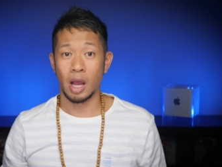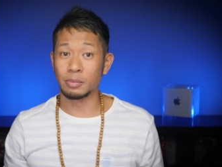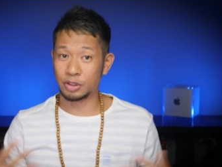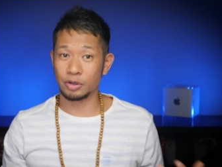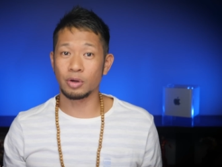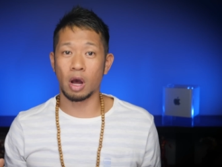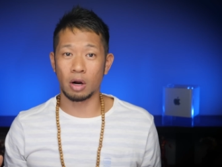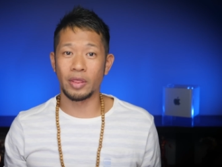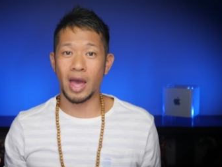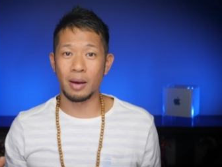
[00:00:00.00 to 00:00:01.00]
I'm sure you got
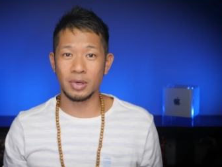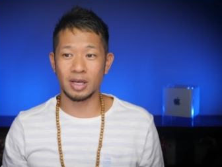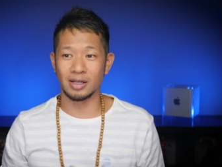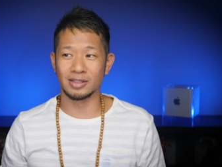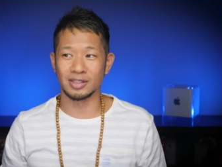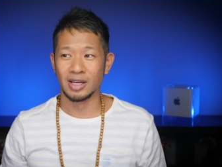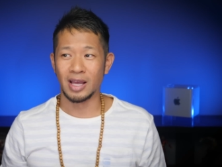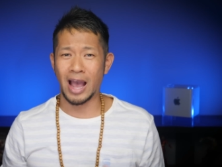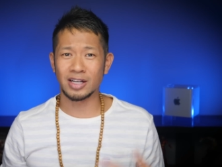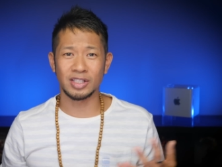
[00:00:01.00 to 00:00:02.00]
all that because
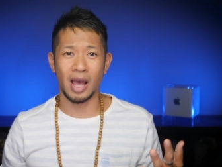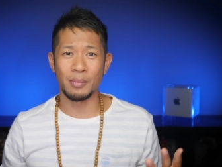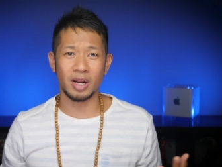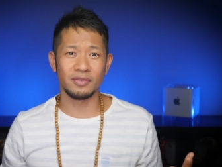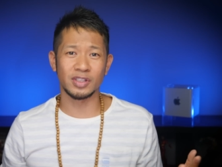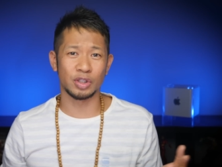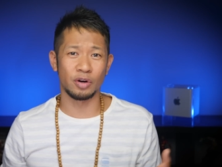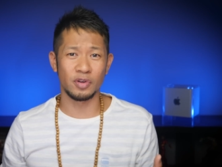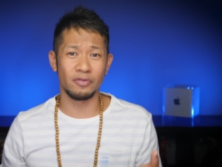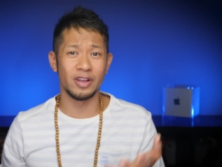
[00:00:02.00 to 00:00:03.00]
actually, I'm not even sure
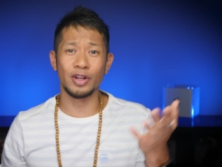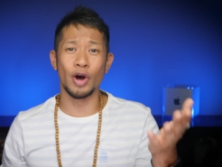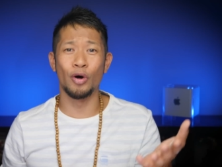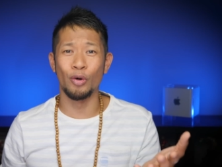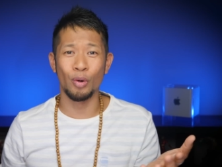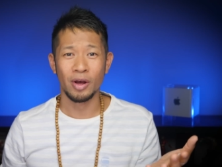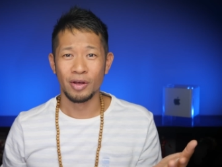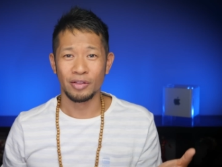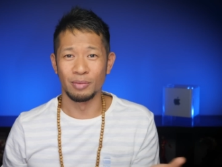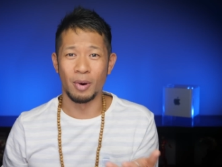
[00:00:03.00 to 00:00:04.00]
if you even know
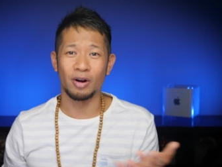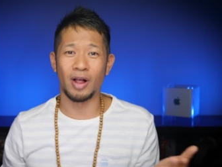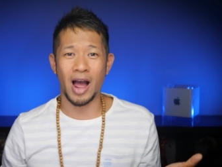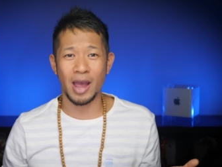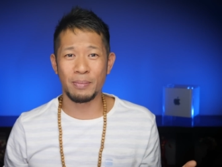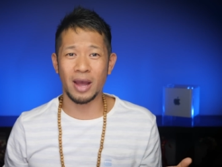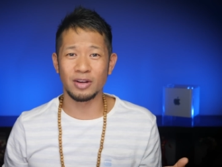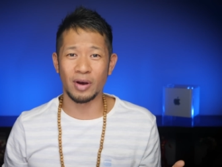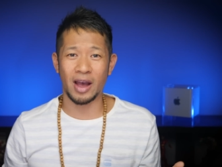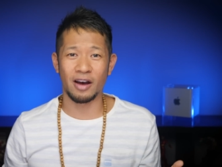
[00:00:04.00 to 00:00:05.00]
the model iPad
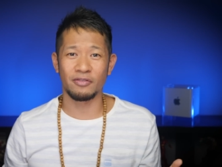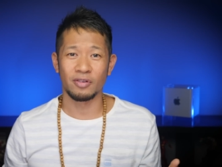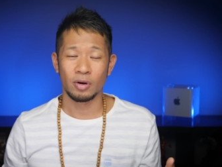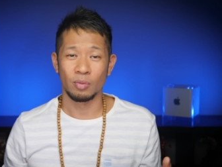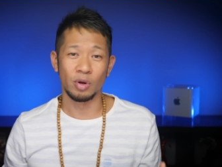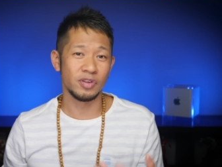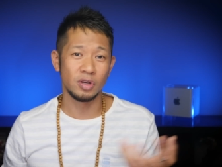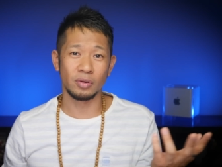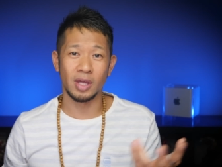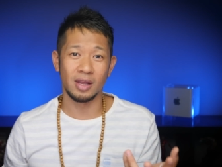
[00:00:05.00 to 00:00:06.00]
you have. Well, if you
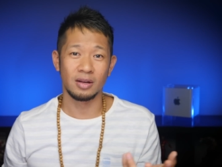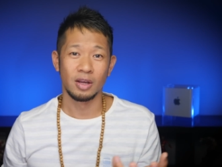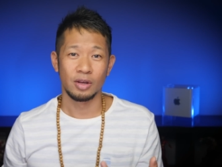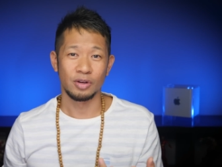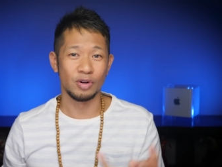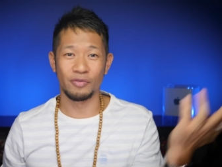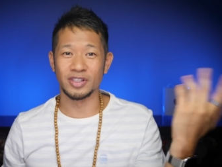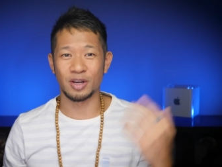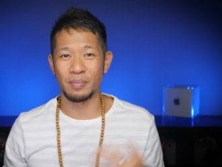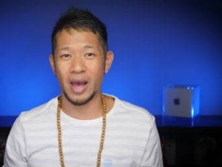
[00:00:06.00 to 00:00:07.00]
do, then you know if
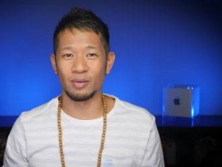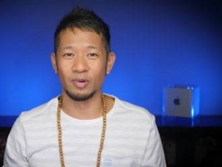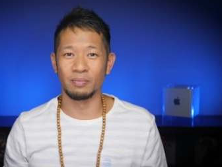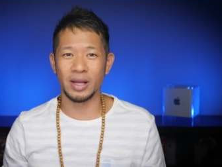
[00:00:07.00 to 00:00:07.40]
it's compatible.